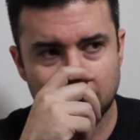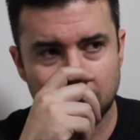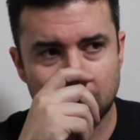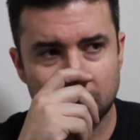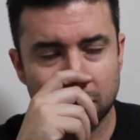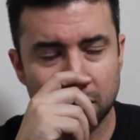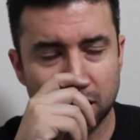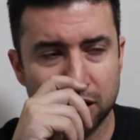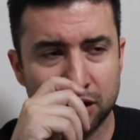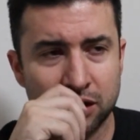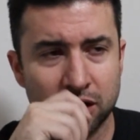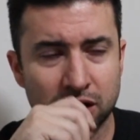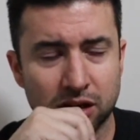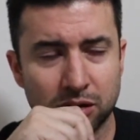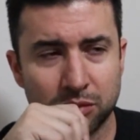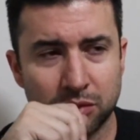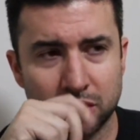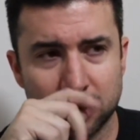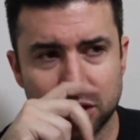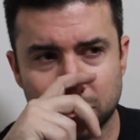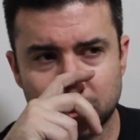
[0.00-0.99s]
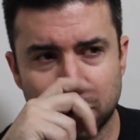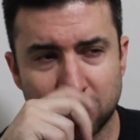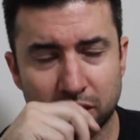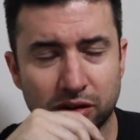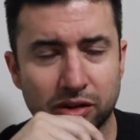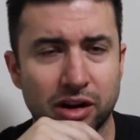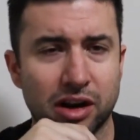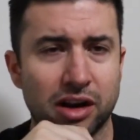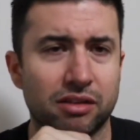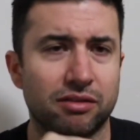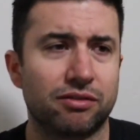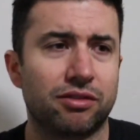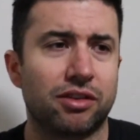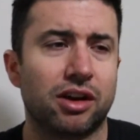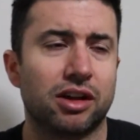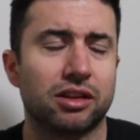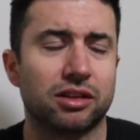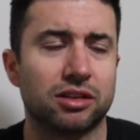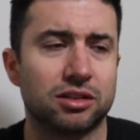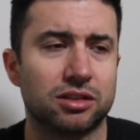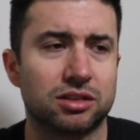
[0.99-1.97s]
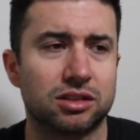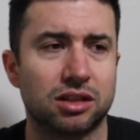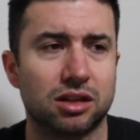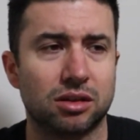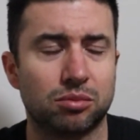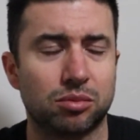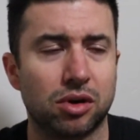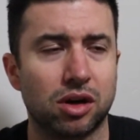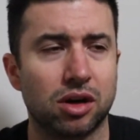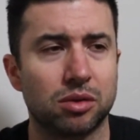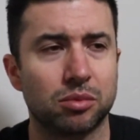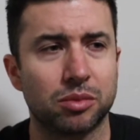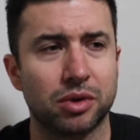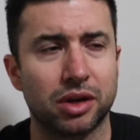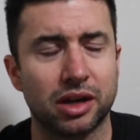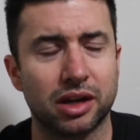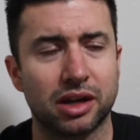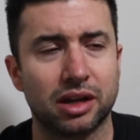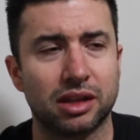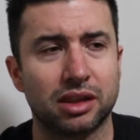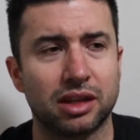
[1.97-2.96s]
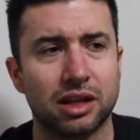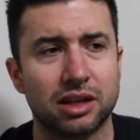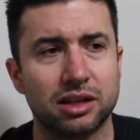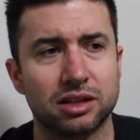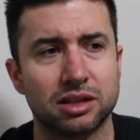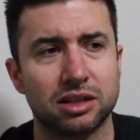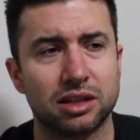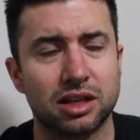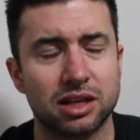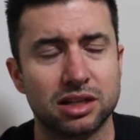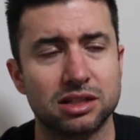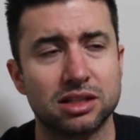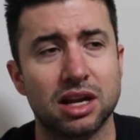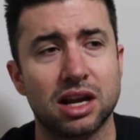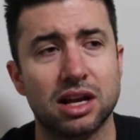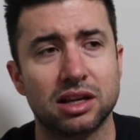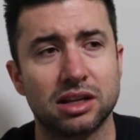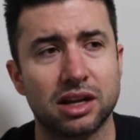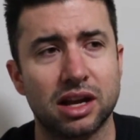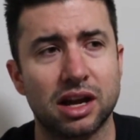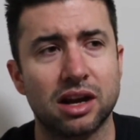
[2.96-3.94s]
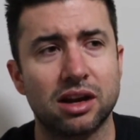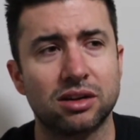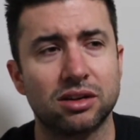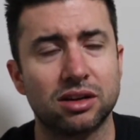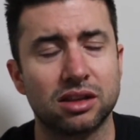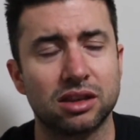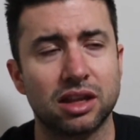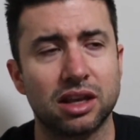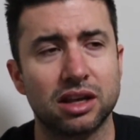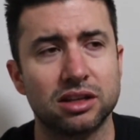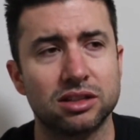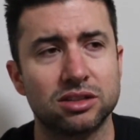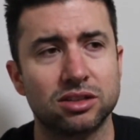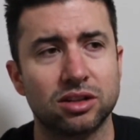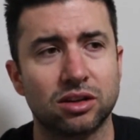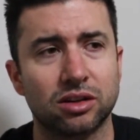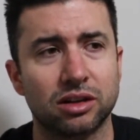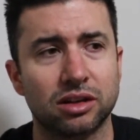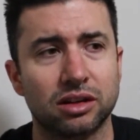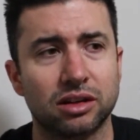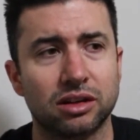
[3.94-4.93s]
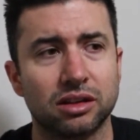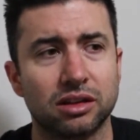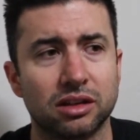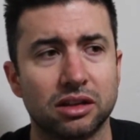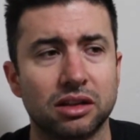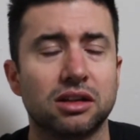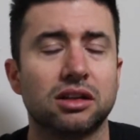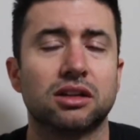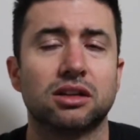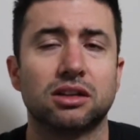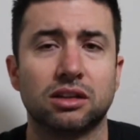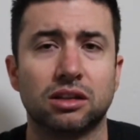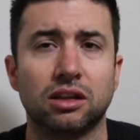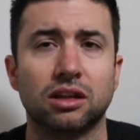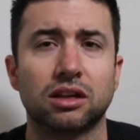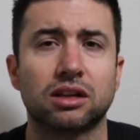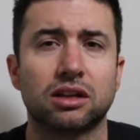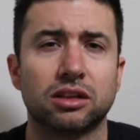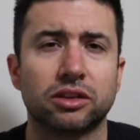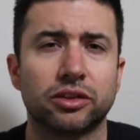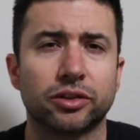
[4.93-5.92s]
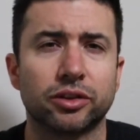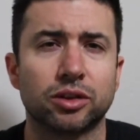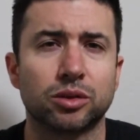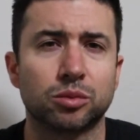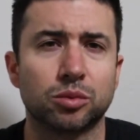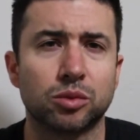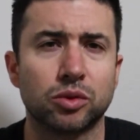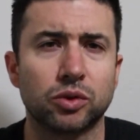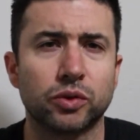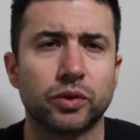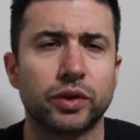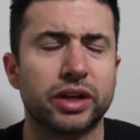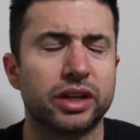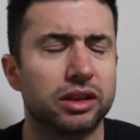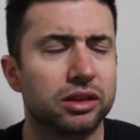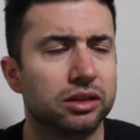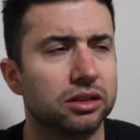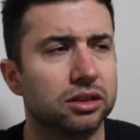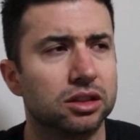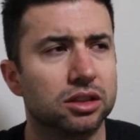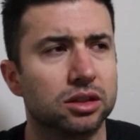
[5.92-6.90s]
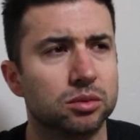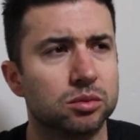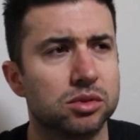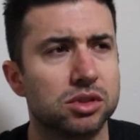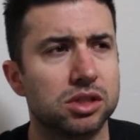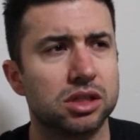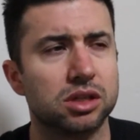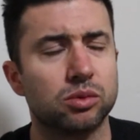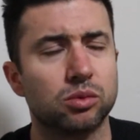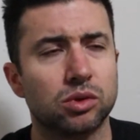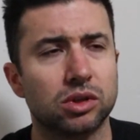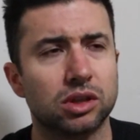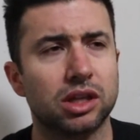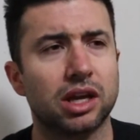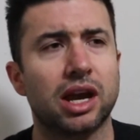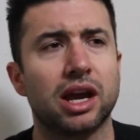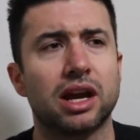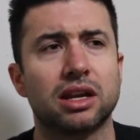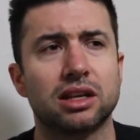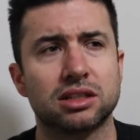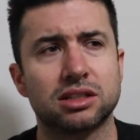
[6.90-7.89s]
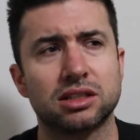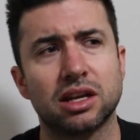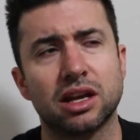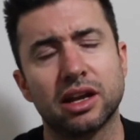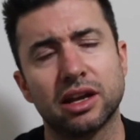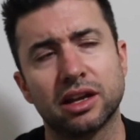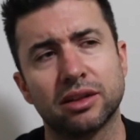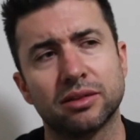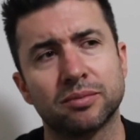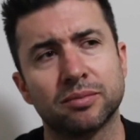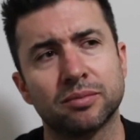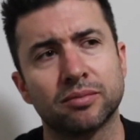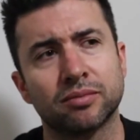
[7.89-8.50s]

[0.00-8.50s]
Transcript: And they took them into my grandfather's apartment, and they, they sat down, and they started looking through them, reading through them, seeing what they had to say.